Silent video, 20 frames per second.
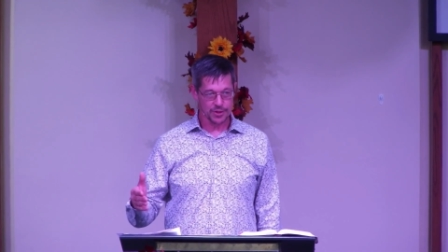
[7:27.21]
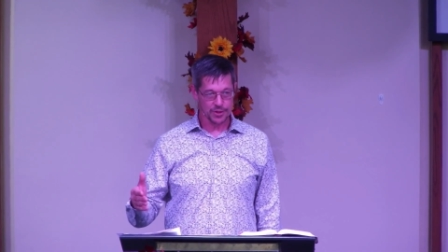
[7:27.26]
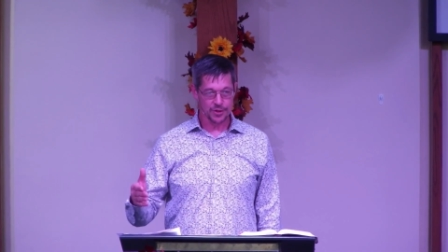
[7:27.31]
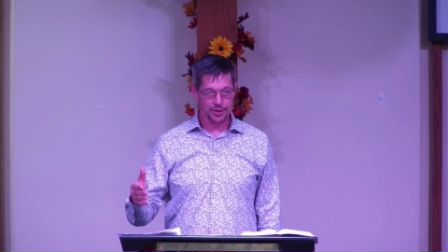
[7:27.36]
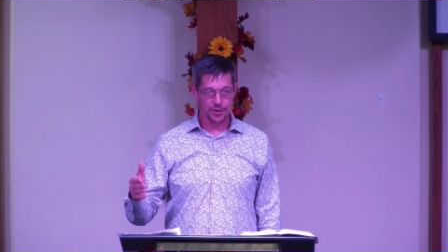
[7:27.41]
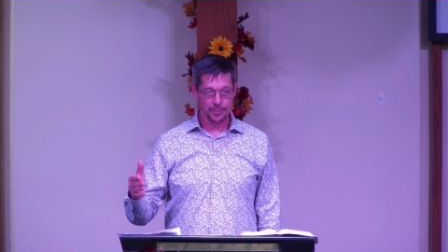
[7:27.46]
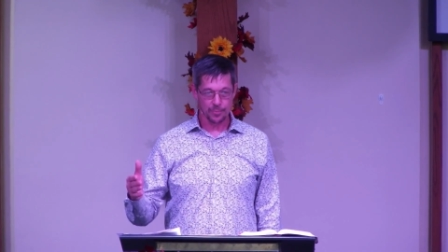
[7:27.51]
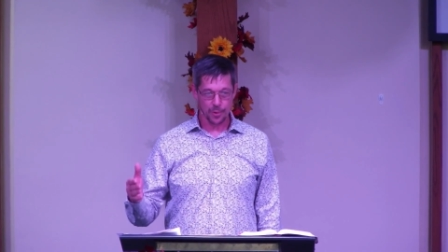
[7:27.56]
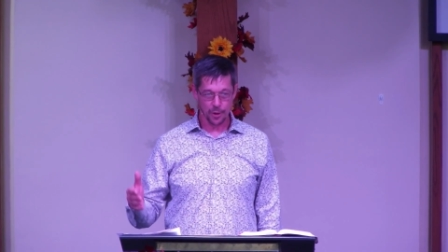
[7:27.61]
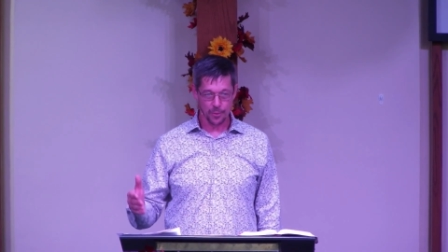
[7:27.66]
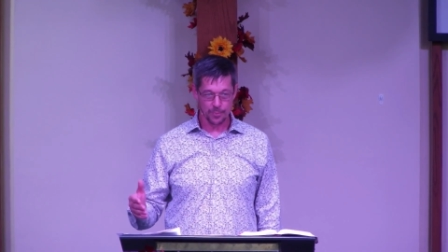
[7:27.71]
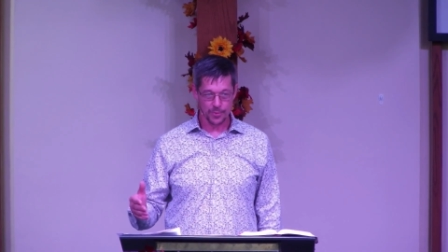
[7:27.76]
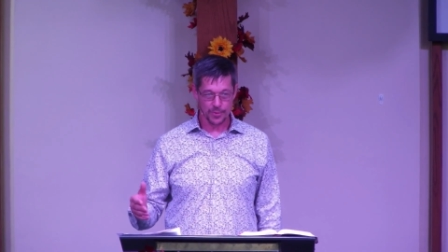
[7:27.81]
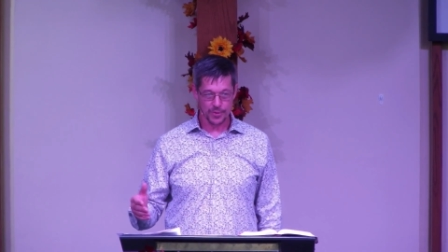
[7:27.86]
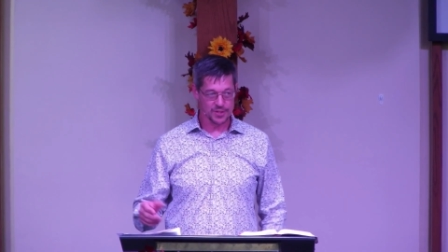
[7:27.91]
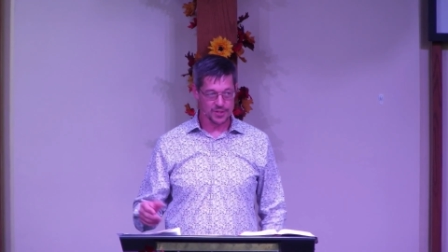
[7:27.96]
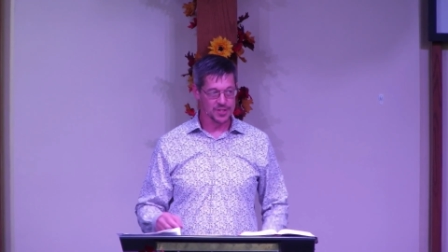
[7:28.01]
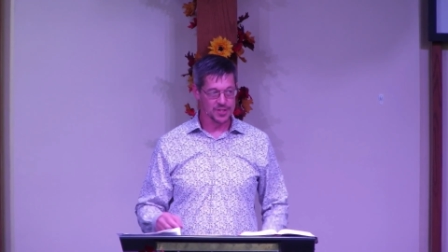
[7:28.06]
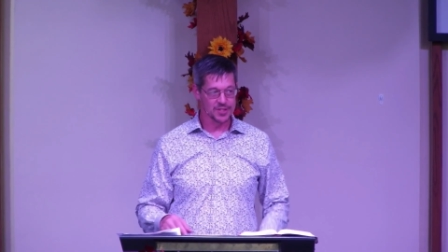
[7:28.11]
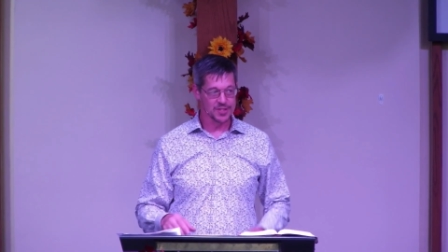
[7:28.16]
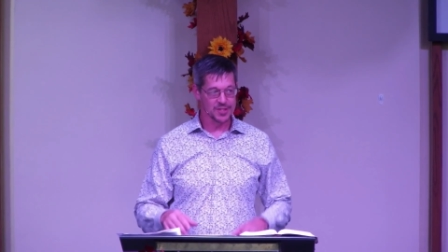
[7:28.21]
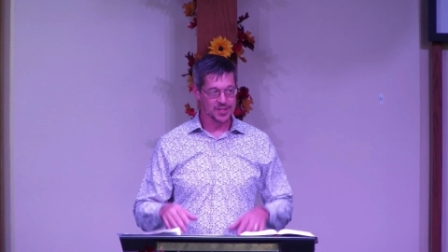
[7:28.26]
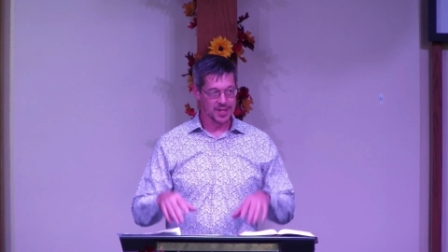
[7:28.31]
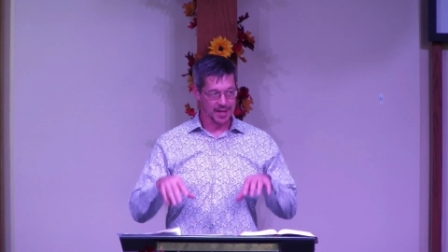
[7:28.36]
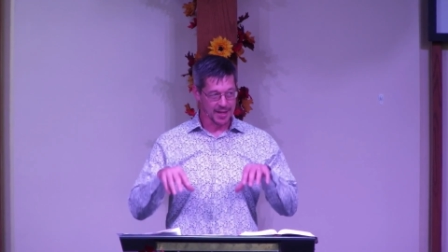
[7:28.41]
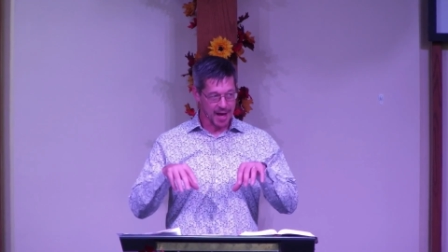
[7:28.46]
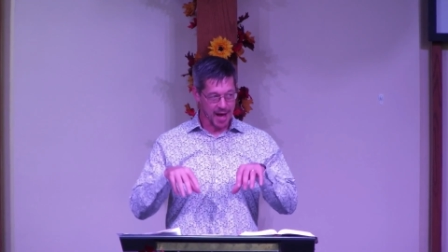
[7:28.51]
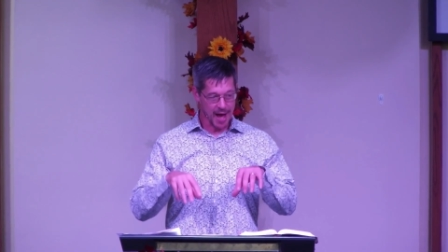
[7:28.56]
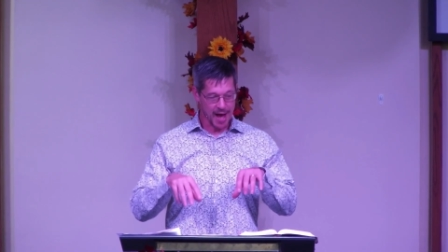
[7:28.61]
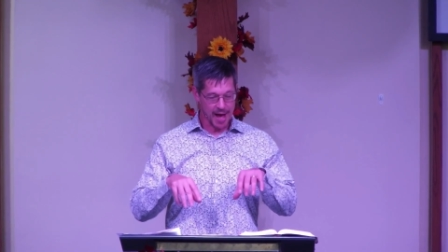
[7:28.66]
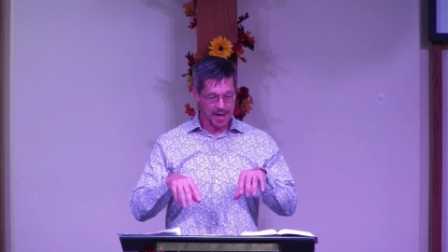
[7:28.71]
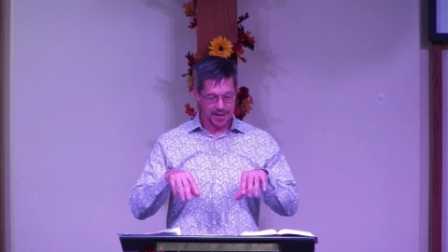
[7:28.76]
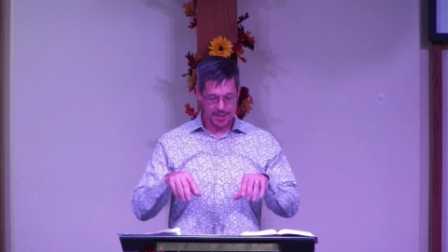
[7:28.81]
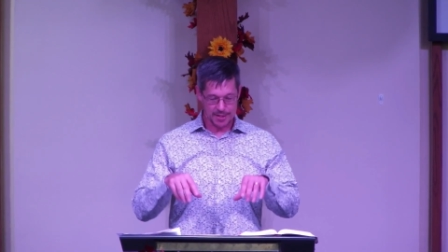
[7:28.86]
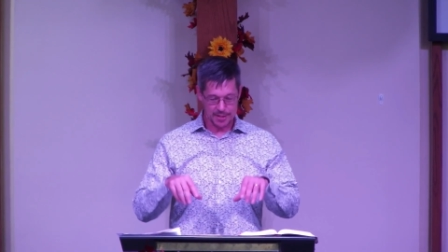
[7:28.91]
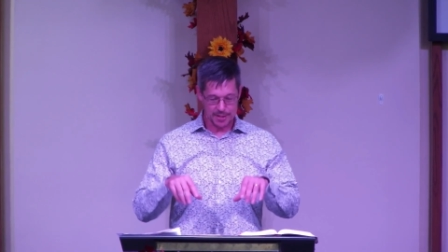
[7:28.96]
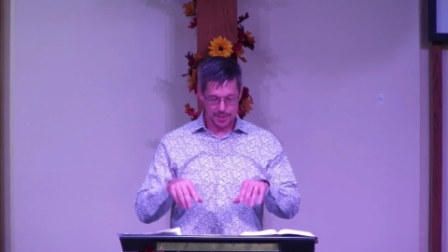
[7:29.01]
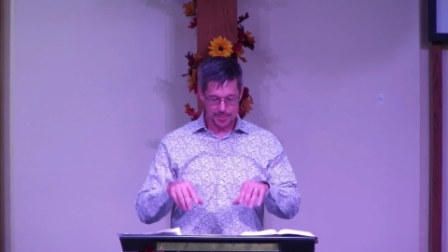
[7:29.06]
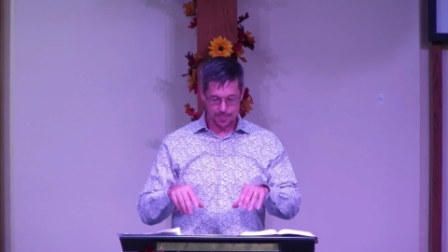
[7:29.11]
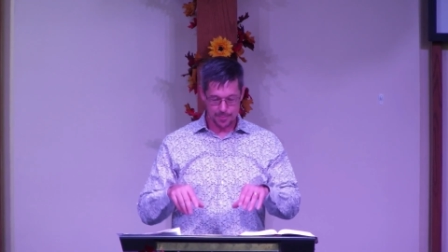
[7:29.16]
the purposes that God has
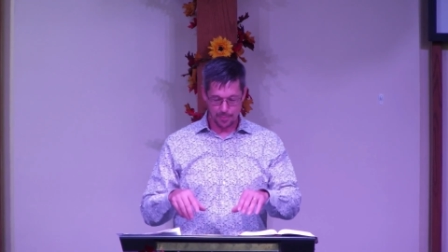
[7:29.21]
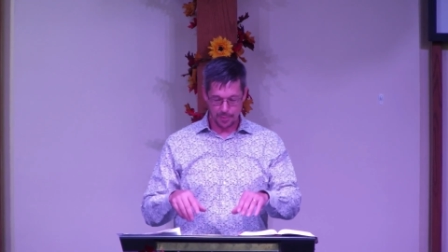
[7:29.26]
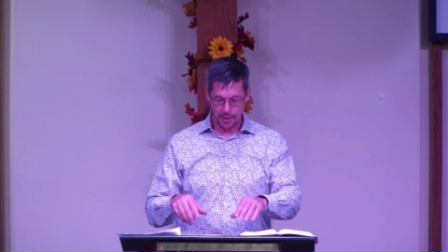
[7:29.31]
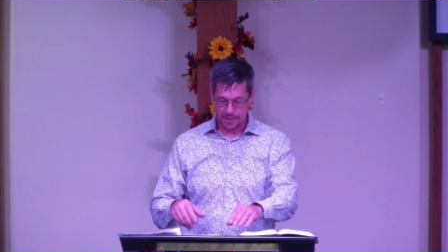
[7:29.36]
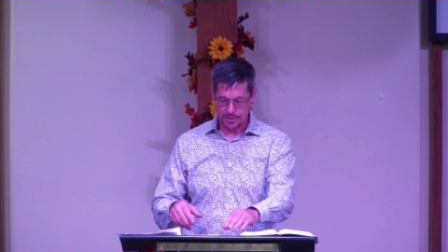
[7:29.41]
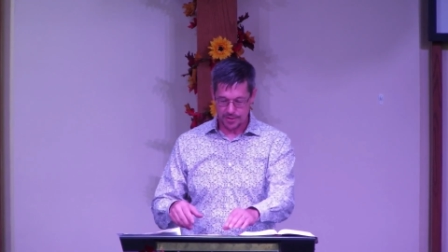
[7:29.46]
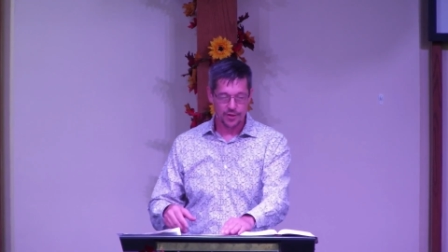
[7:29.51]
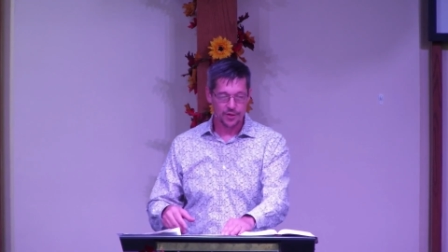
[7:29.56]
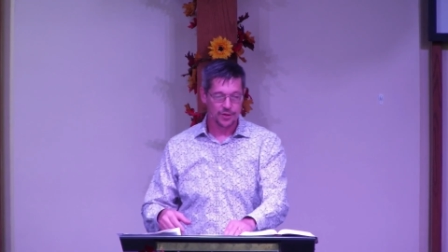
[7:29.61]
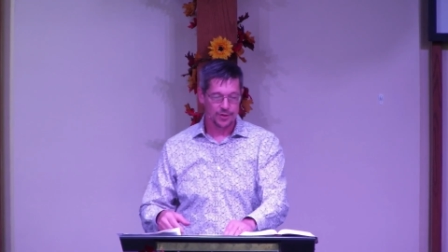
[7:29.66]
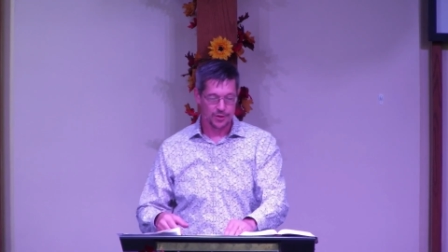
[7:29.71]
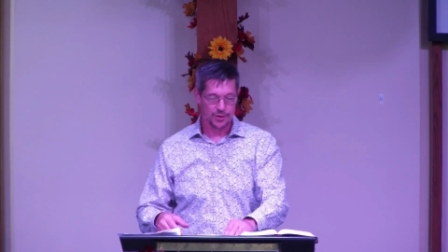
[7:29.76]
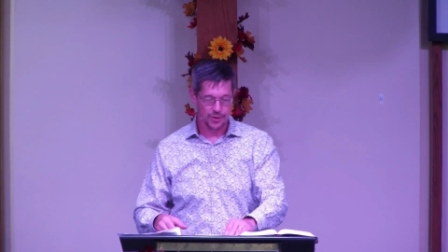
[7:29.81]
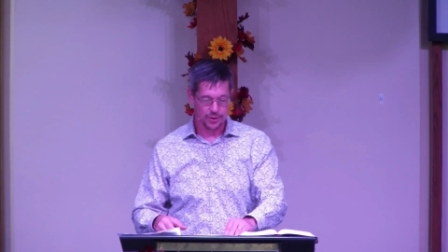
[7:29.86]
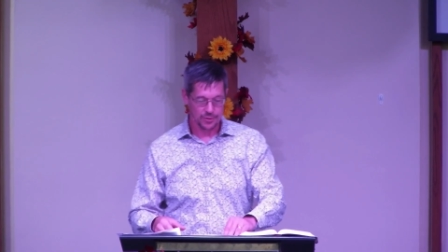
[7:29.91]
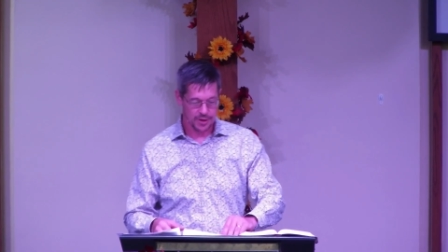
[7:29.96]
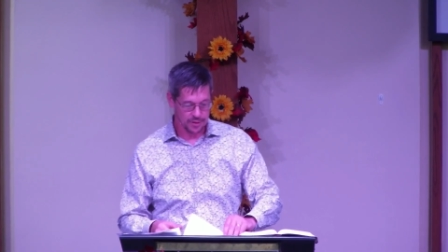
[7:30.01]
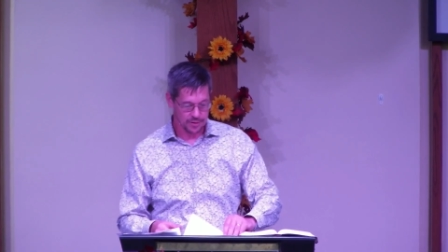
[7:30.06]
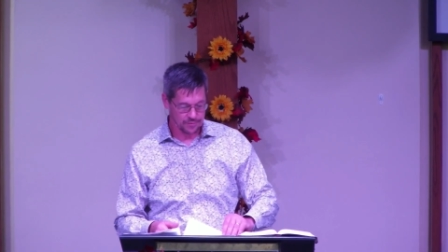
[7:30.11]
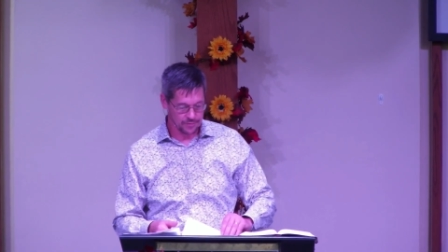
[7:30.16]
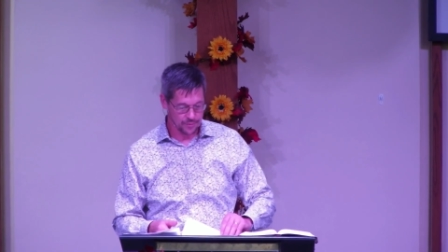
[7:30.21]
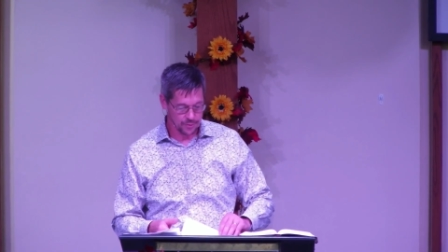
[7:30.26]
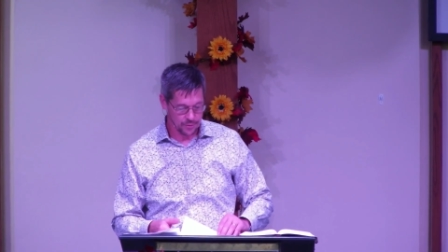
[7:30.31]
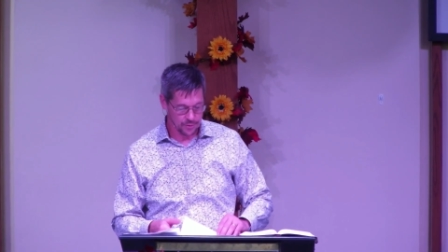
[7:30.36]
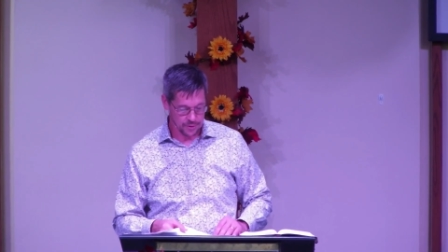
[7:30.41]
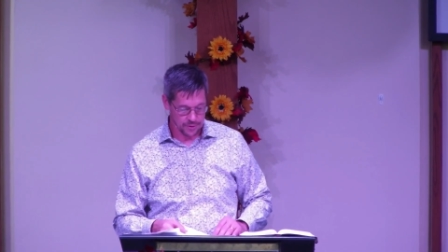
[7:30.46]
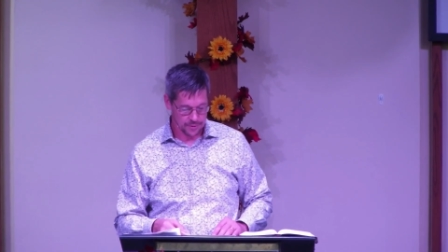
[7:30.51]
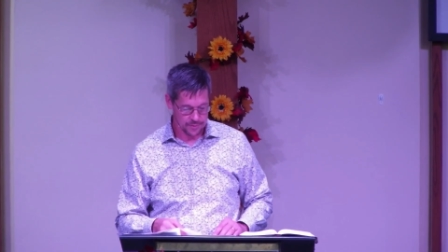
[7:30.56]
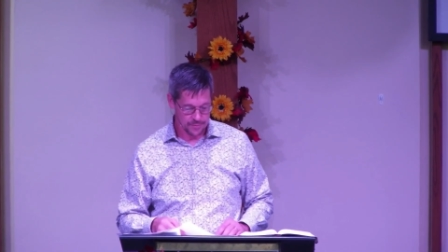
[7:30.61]
placed you here for.